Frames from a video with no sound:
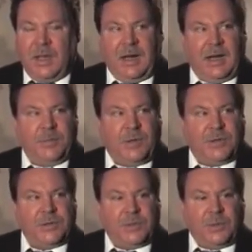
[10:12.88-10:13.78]
I'm
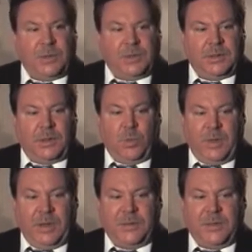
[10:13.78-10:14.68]
also
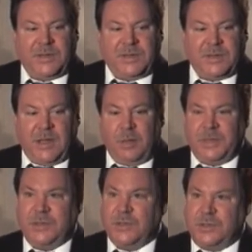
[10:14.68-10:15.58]
aware that this is
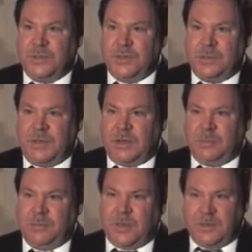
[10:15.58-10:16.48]
helping the students become